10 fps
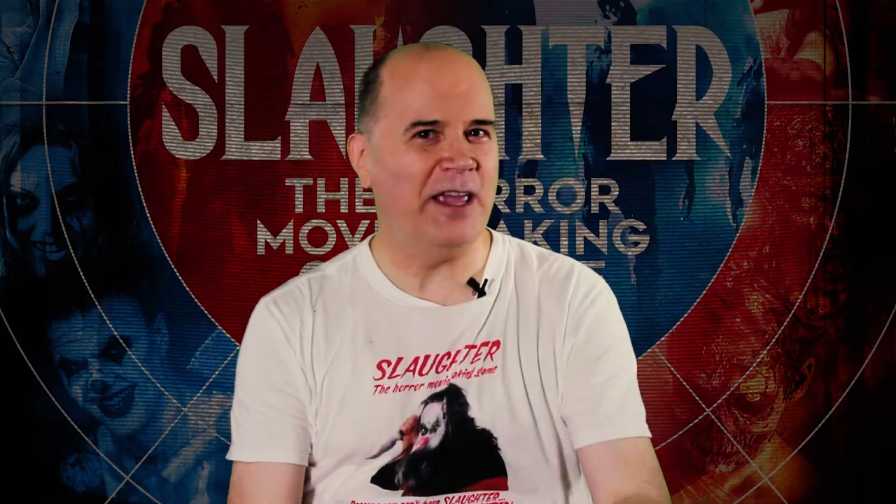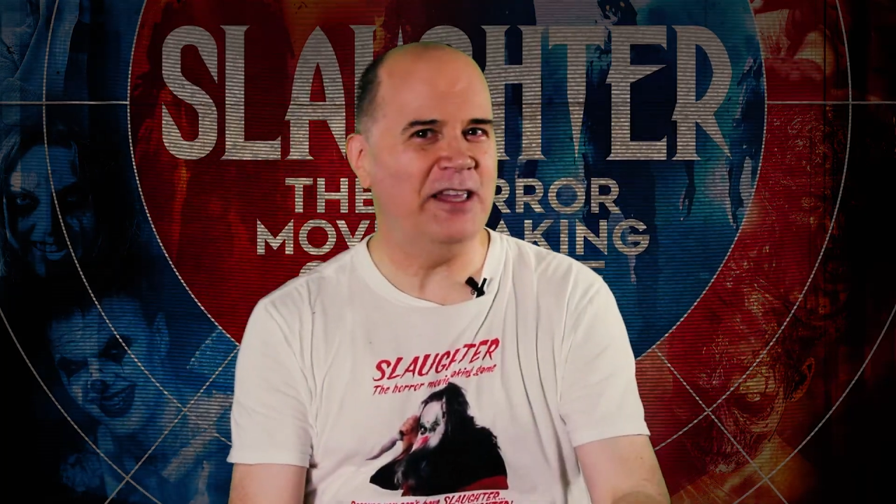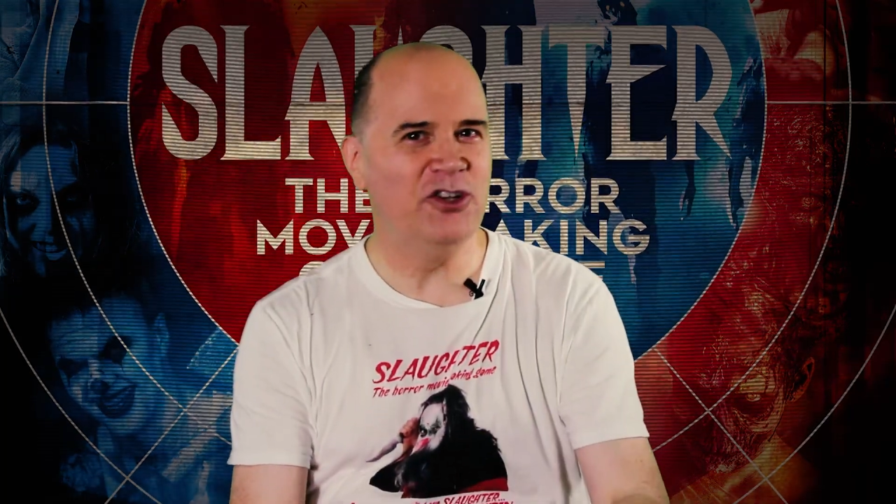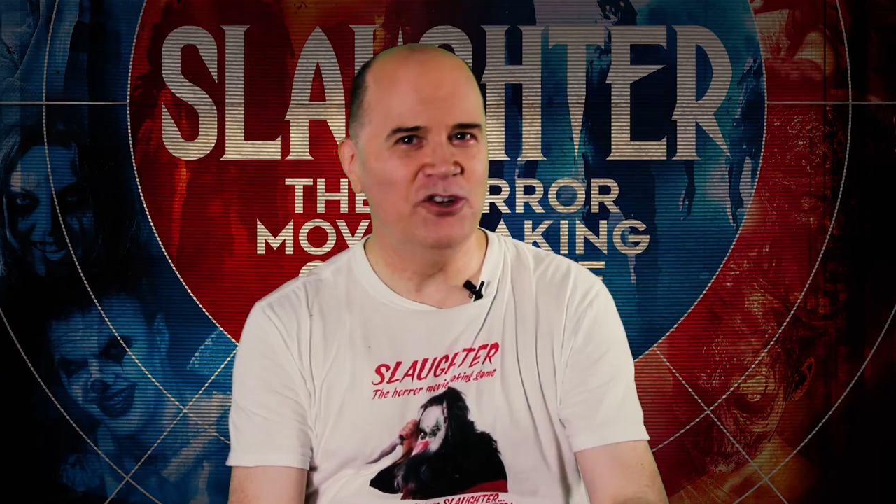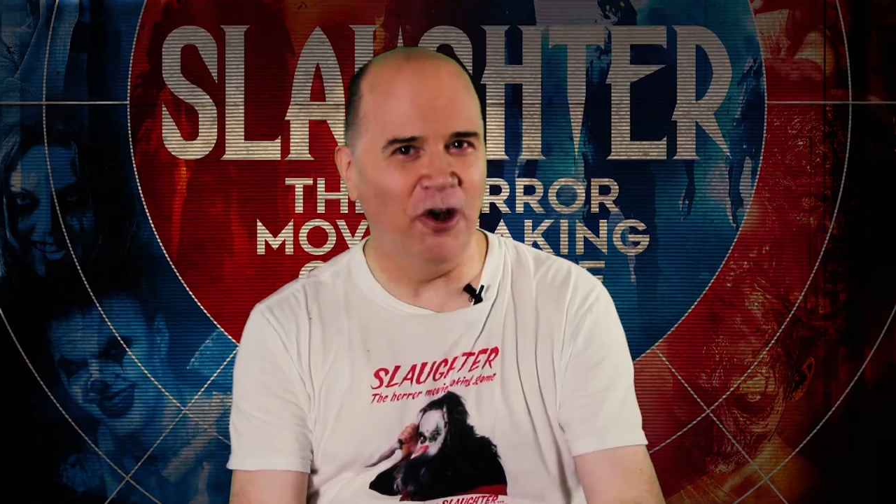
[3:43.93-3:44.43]

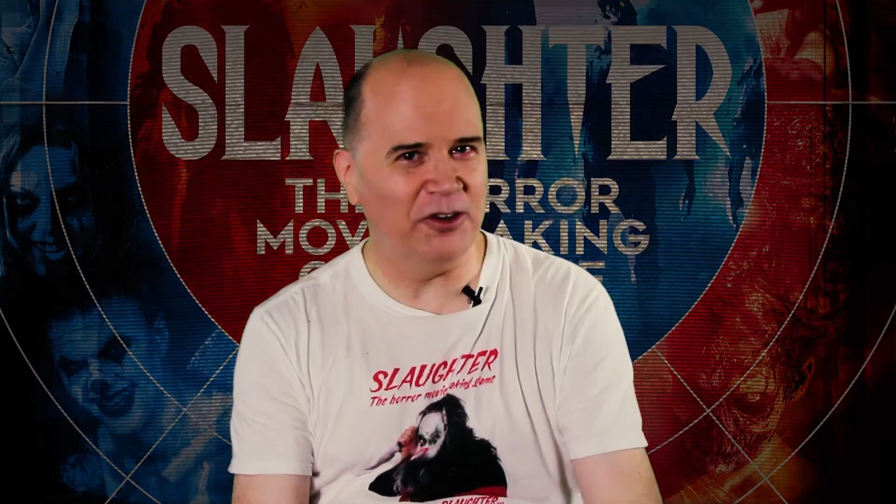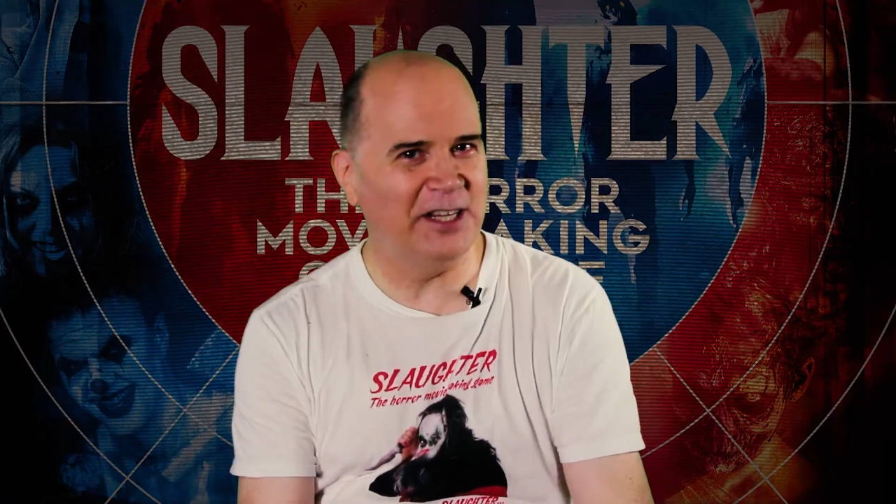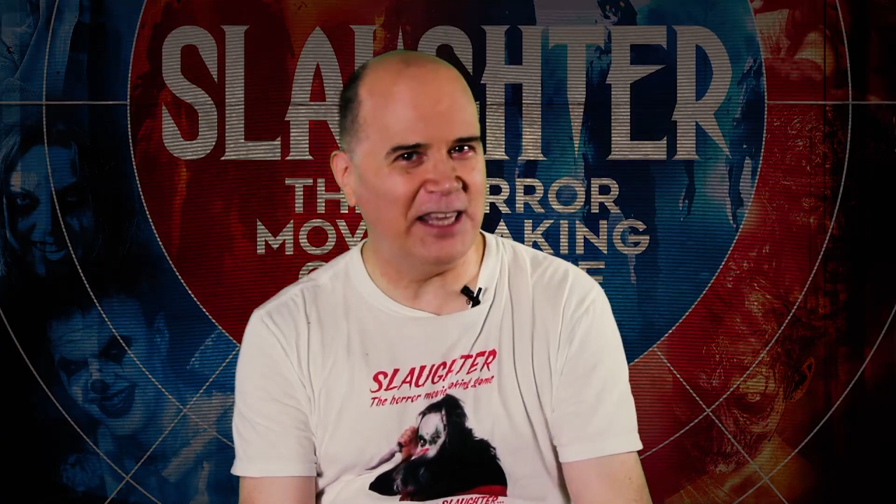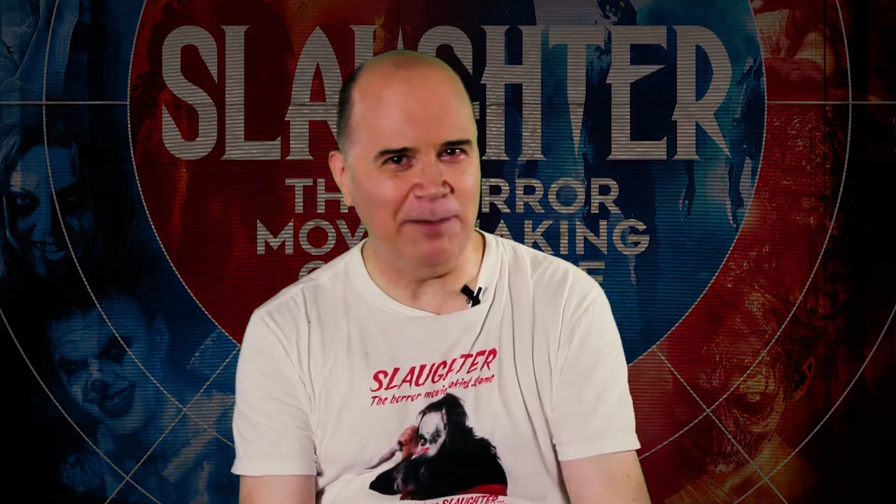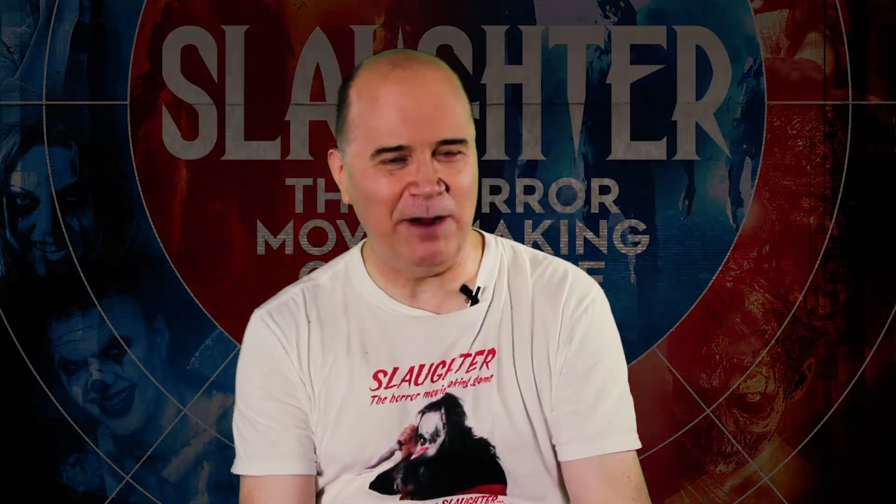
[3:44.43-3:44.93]
is not
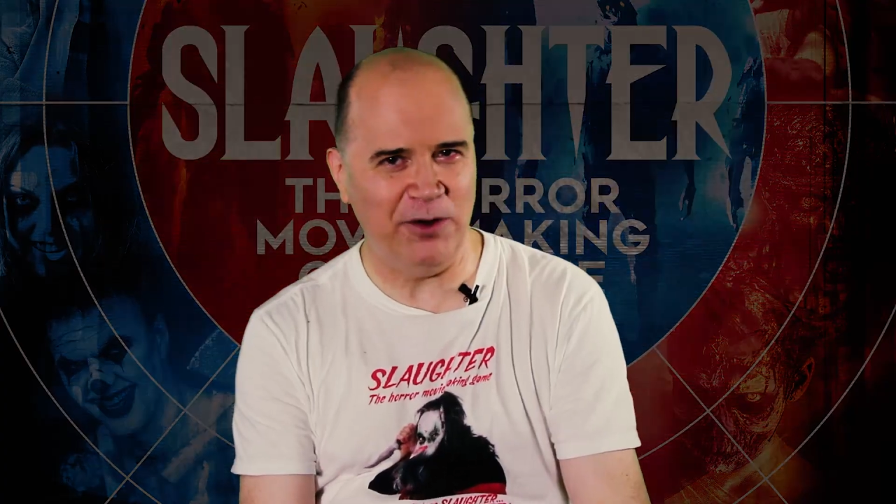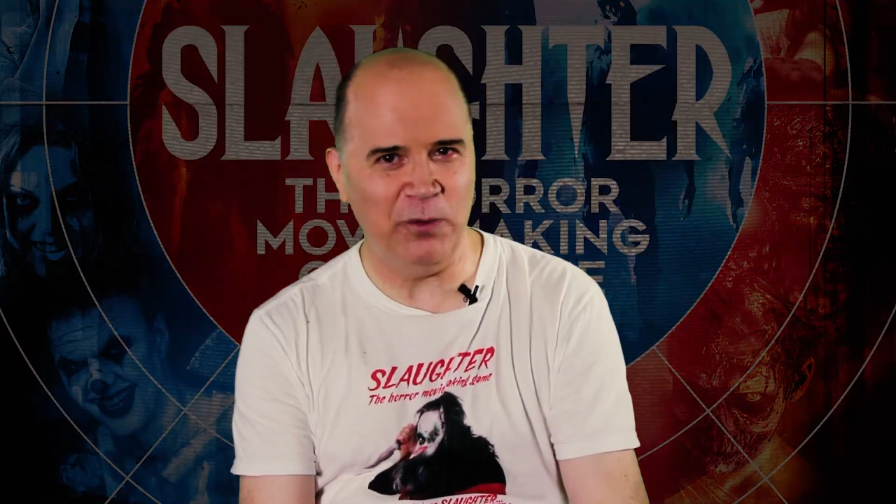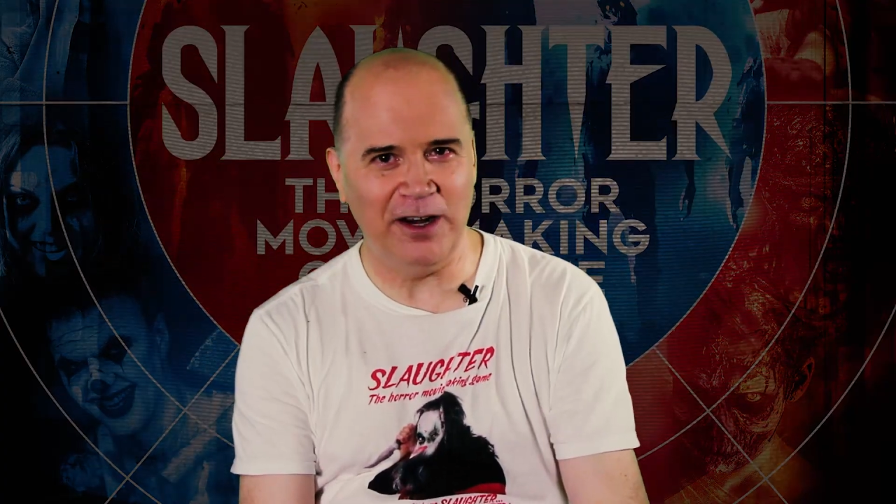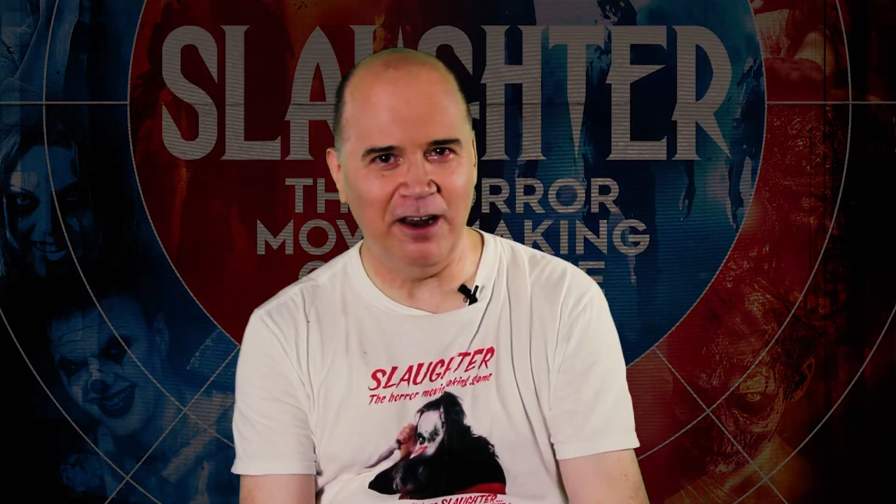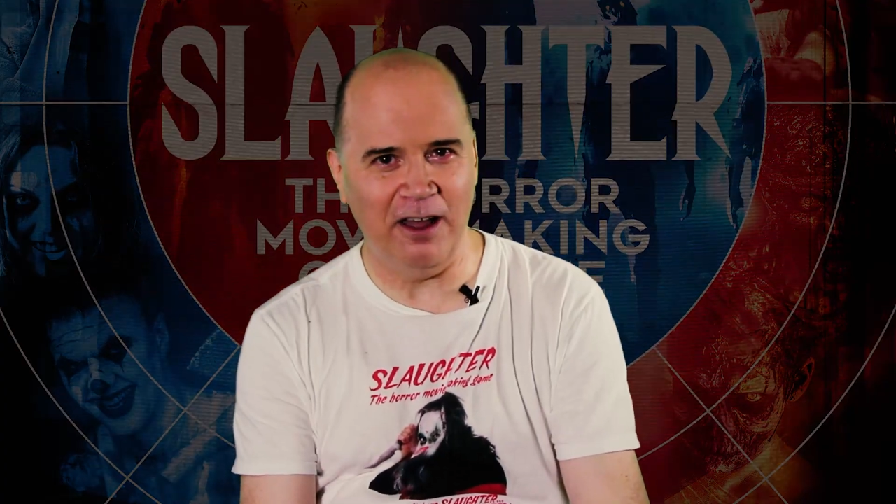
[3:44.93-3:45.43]
to keep
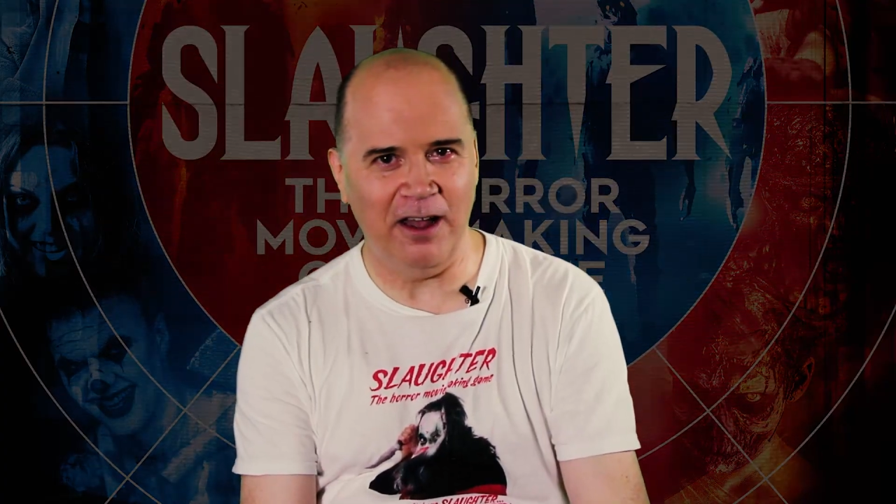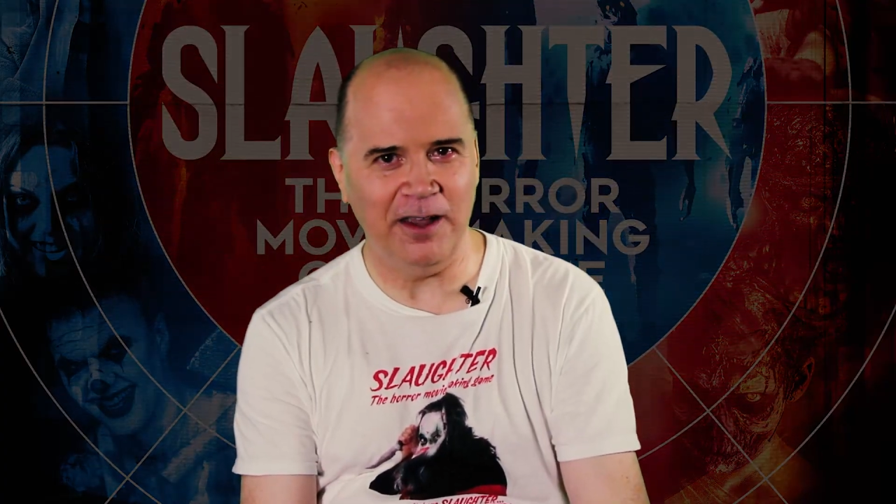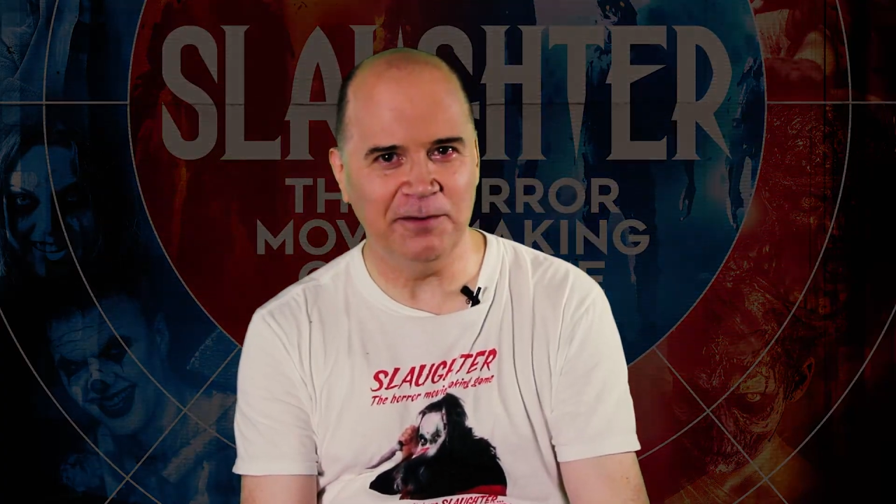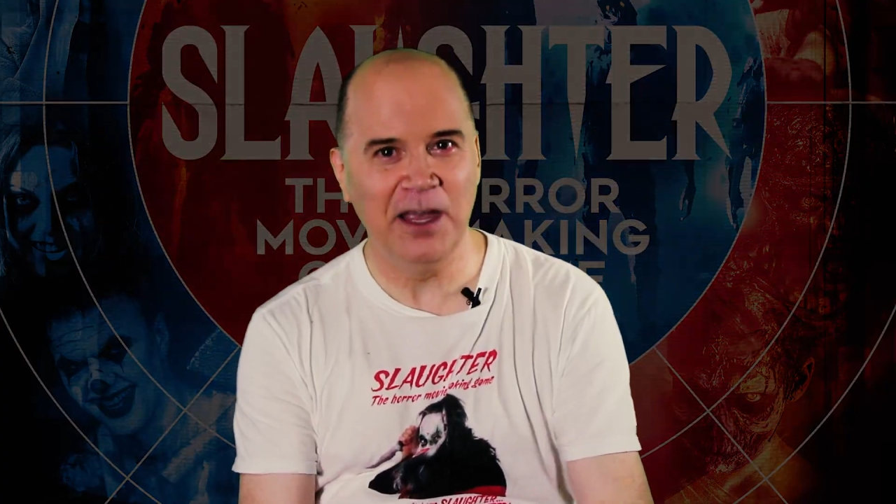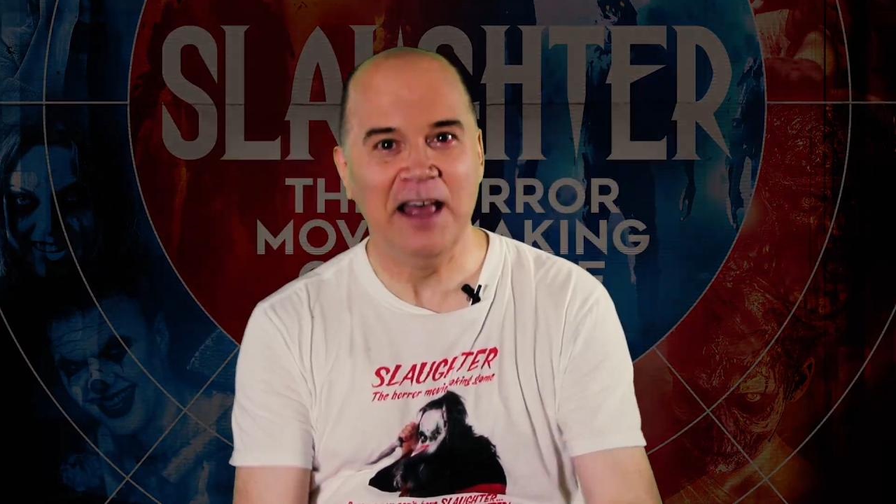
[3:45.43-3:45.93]
everyone
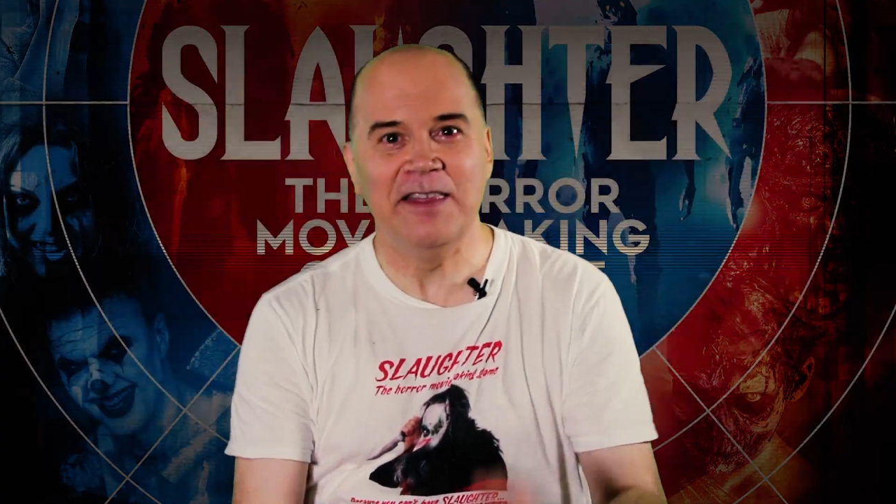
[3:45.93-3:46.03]
alive.